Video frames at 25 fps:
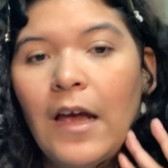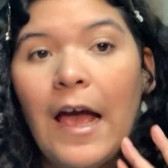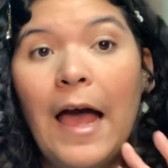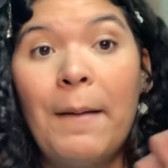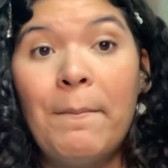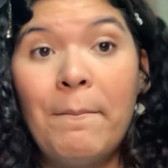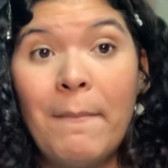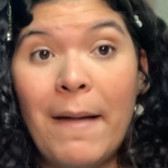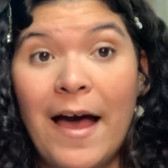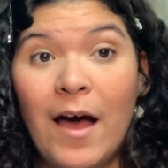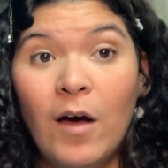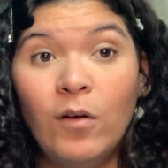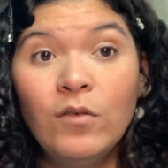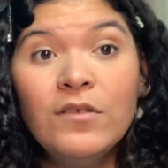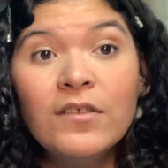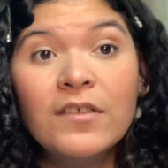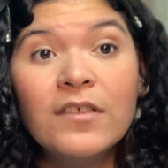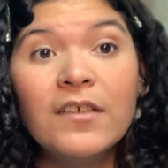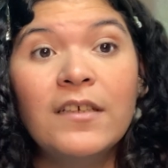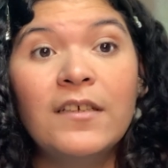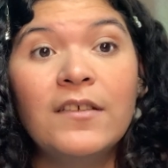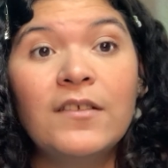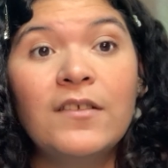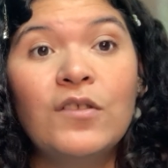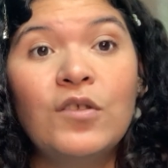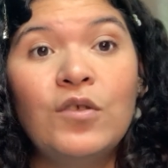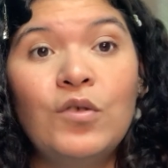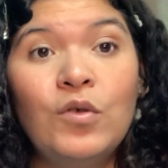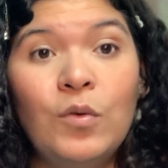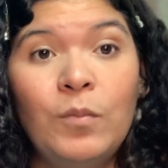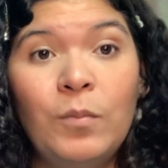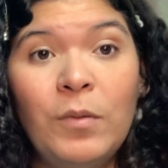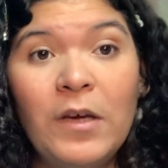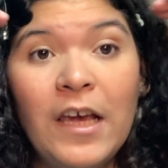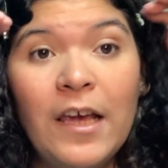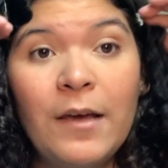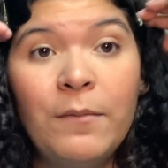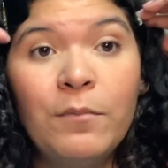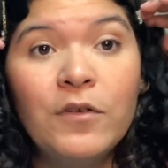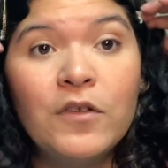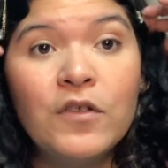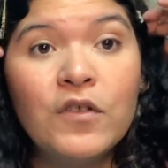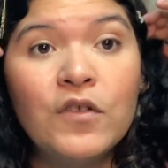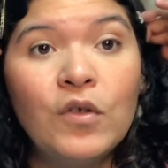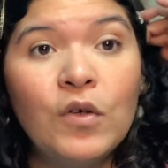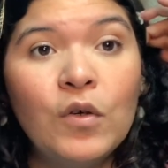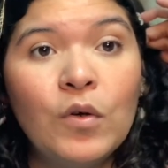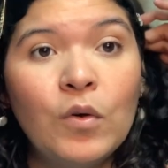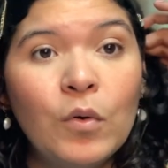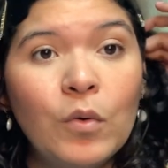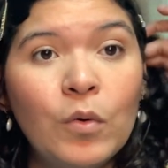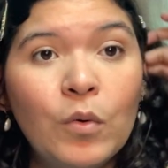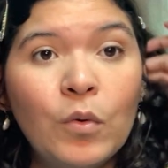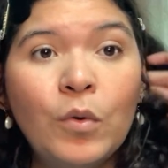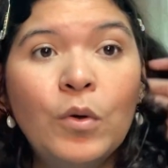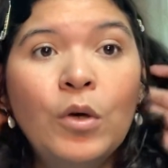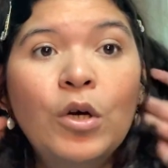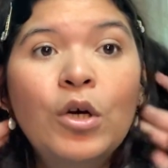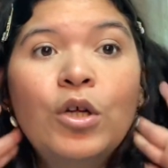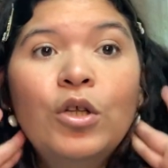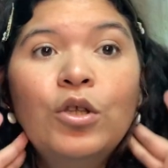amount is to be able to